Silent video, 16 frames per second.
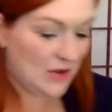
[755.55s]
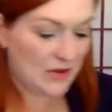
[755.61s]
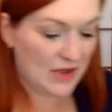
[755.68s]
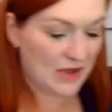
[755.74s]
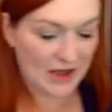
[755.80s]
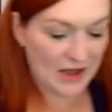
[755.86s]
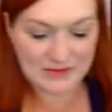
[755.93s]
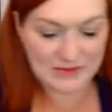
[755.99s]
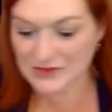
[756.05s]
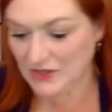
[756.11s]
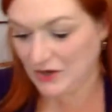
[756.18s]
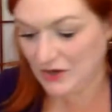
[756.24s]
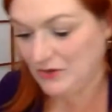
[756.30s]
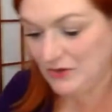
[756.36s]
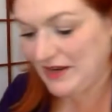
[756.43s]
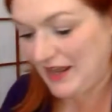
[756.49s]
Um,
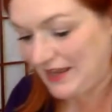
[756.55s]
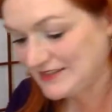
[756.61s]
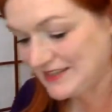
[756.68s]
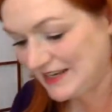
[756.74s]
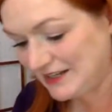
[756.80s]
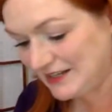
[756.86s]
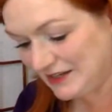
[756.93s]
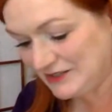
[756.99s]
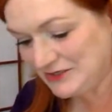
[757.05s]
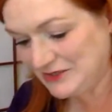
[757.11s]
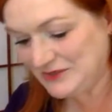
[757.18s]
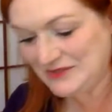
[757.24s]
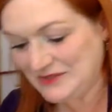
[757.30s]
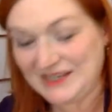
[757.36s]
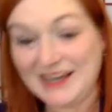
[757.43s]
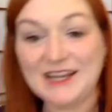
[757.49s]
so it has that
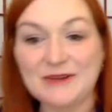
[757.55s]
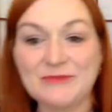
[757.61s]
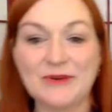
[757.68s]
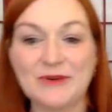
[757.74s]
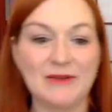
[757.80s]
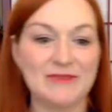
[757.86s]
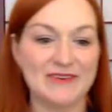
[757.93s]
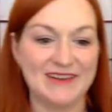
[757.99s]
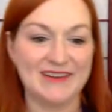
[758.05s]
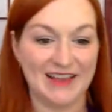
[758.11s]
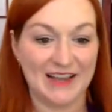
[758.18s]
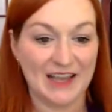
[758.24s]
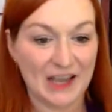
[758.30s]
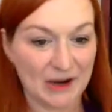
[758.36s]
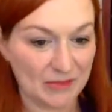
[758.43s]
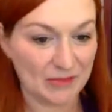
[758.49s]
electrostatic property
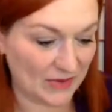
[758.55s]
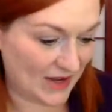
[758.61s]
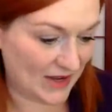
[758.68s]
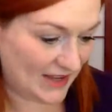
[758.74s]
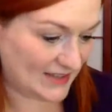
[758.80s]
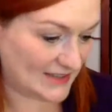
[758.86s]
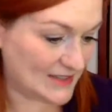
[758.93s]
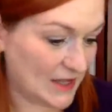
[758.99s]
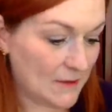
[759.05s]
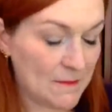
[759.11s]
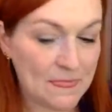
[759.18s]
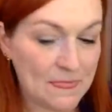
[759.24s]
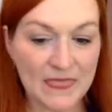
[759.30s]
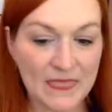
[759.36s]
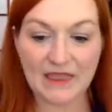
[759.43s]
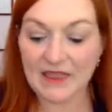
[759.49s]
like amber does,
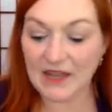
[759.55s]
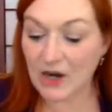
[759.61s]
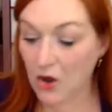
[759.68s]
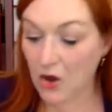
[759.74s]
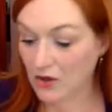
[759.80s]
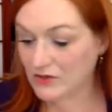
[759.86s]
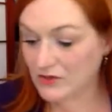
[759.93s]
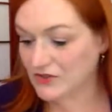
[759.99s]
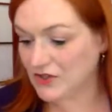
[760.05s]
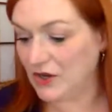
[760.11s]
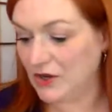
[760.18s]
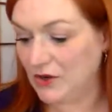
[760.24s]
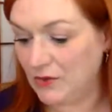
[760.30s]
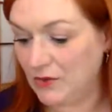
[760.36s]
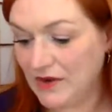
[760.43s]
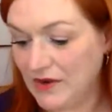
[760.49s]
and then
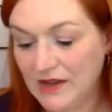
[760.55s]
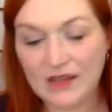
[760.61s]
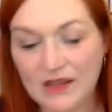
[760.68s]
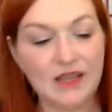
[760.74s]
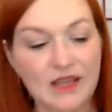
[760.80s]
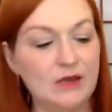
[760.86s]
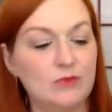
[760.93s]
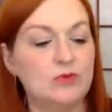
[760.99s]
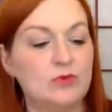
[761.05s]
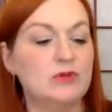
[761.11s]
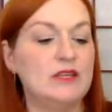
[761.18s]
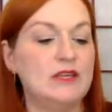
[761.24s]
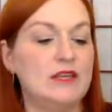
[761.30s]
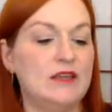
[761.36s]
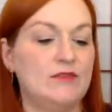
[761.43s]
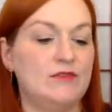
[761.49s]
also it will
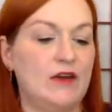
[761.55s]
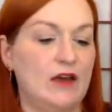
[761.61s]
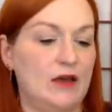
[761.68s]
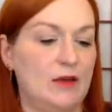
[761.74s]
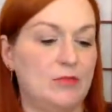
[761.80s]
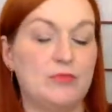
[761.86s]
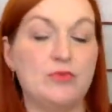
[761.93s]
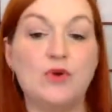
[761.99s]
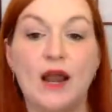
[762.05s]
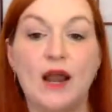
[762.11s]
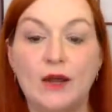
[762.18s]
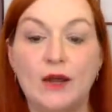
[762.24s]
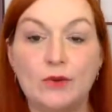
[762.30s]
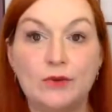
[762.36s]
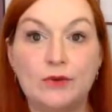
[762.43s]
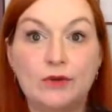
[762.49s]
leave a
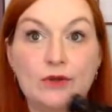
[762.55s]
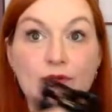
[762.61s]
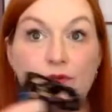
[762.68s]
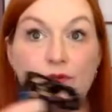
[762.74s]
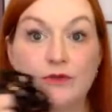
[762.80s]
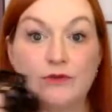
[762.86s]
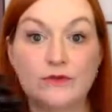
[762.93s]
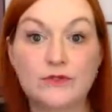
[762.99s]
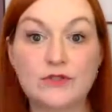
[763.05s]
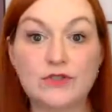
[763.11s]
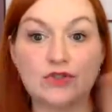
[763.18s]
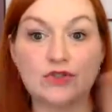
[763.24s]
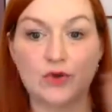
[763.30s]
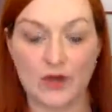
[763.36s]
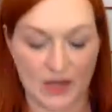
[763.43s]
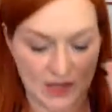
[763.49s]
brown
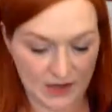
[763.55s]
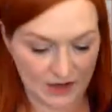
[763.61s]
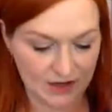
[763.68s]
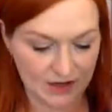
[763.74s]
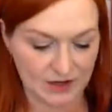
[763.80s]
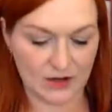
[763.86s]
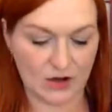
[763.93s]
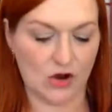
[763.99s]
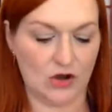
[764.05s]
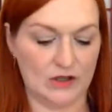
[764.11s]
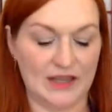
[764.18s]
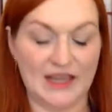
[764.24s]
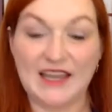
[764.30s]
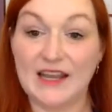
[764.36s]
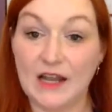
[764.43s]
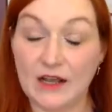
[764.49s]
streak on
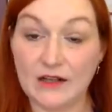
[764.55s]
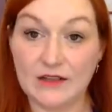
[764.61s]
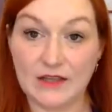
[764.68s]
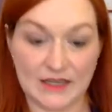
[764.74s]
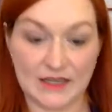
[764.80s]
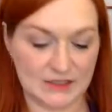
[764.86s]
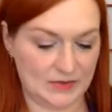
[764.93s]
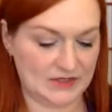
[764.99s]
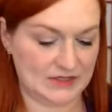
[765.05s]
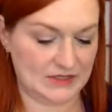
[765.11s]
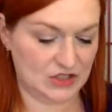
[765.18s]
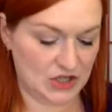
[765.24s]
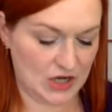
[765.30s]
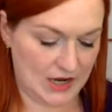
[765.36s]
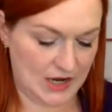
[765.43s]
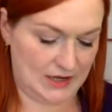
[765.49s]
like an unglazed piece of
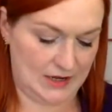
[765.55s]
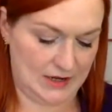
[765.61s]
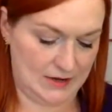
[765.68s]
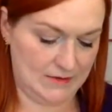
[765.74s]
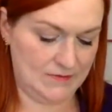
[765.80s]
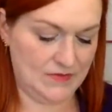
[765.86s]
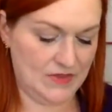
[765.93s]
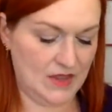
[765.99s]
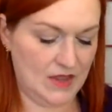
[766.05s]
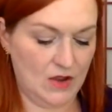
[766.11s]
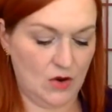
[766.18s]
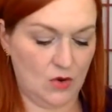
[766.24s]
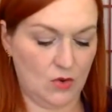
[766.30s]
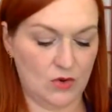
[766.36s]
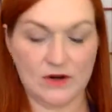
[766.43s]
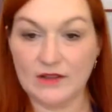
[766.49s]
china,
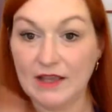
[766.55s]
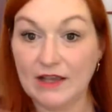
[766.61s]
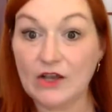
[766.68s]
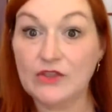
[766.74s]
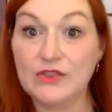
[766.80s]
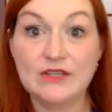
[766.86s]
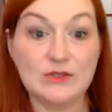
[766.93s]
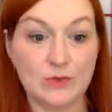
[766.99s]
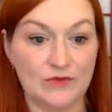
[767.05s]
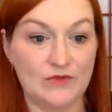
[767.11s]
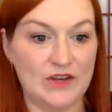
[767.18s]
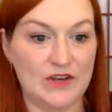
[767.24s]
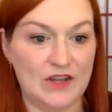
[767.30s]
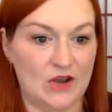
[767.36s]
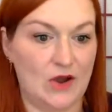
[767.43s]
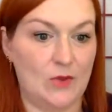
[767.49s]
or like in this one
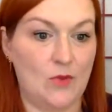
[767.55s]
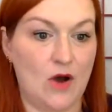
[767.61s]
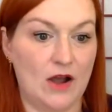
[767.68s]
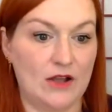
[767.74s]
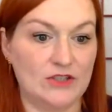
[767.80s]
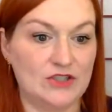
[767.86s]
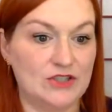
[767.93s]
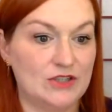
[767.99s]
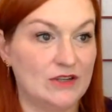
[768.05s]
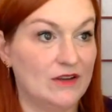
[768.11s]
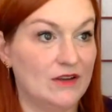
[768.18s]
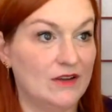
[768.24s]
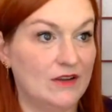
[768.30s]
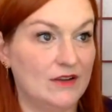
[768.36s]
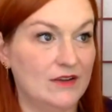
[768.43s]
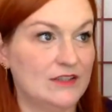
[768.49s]
video I watched,
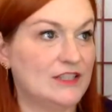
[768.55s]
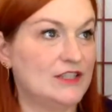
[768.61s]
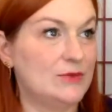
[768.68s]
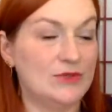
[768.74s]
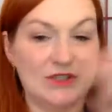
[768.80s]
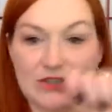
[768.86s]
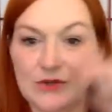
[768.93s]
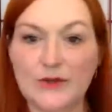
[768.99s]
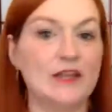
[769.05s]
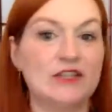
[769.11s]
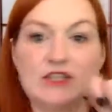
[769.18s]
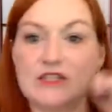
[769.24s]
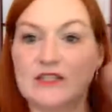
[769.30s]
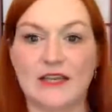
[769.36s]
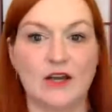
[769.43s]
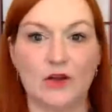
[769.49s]
she was doing it
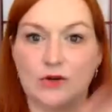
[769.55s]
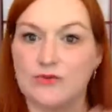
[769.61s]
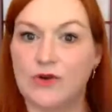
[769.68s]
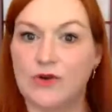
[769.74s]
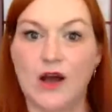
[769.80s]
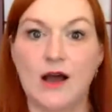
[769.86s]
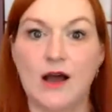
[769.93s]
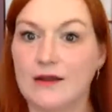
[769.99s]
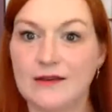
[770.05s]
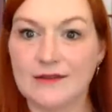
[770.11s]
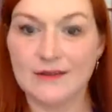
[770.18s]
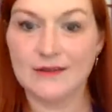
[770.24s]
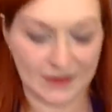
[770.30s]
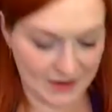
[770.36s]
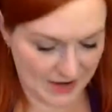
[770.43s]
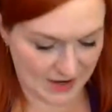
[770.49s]
just like on a rock.
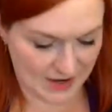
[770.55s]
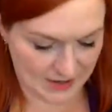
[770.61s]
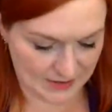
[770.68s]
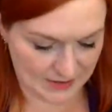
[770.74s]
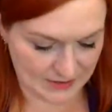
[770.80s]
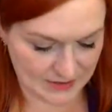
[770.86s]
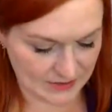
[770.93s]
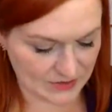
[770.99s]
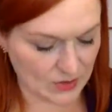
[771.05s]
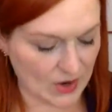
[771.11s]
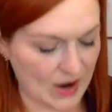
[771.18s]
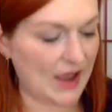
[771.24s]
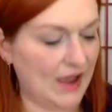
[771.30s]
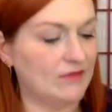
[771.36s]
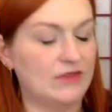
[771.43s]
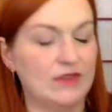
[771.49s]
And so I
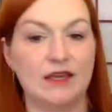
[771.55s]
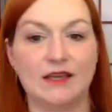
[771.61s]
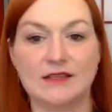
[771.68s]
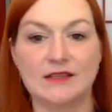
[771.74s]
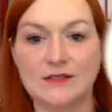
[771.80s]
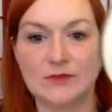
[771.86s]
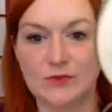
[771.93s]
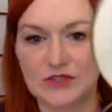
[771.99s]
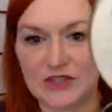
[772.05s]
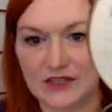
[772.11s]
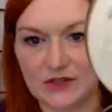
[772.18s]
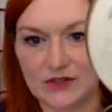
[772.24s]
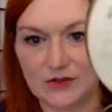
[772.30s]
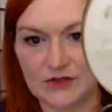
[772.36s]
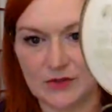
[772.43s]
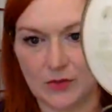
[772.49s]
have this, which I
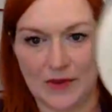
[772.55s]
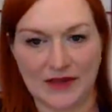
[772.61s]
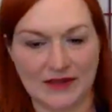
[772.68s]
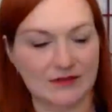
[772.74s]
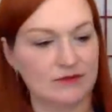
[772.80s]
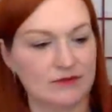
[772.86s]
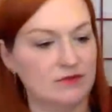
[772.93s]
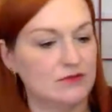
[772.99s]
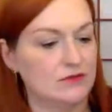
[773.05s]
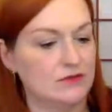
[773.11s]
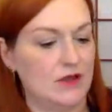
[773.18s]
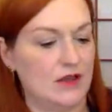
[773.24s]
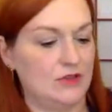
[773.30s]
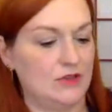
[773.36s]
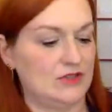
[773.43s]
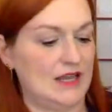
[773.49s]
do some of my
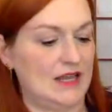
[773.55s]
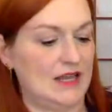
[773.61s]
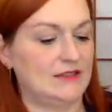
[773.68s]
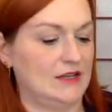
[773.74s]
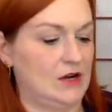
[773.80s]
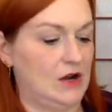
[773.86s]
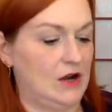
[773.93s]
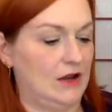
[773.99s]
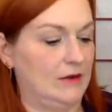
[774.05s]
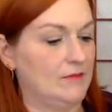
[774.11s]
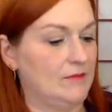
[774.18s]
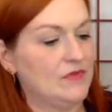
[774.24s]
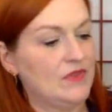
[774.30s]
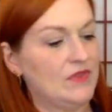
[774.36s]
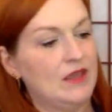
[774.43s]
other testing on.